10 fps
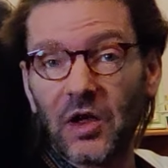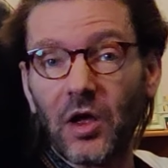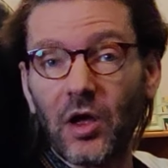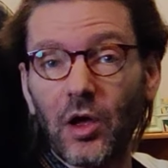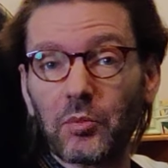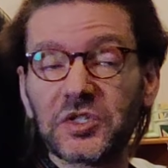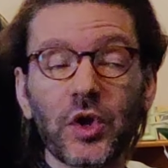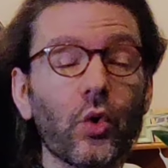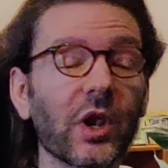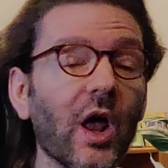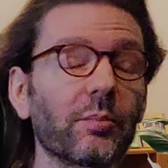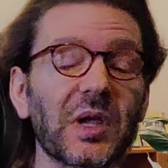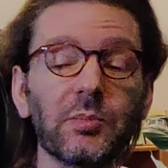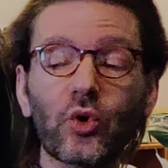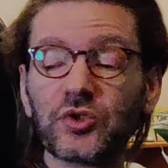Uh, so a lot
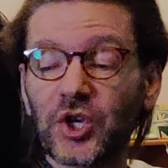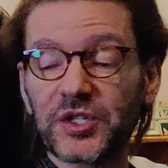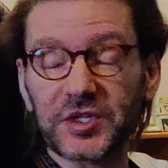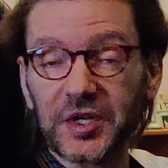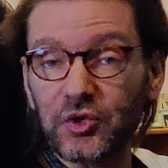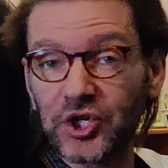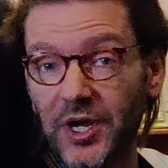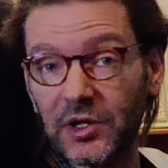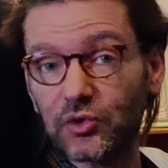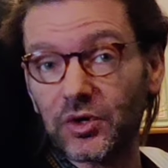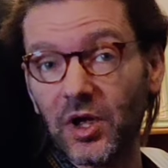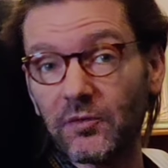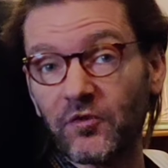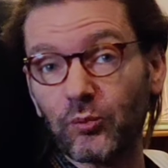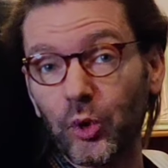of people just associate
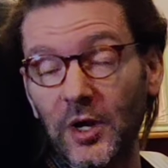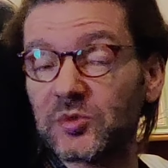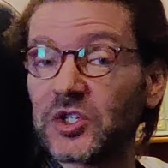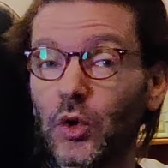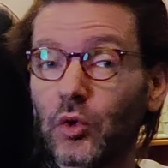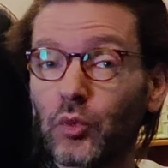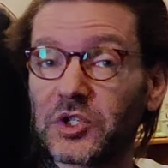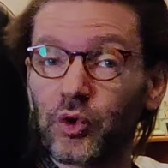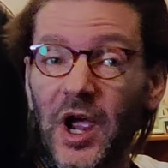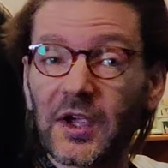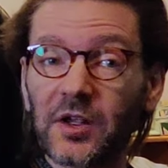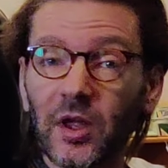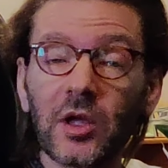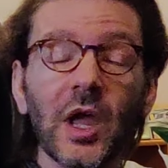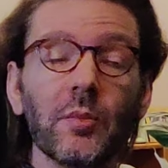Bram Stoker with
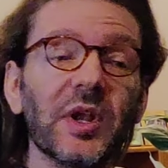Dracula,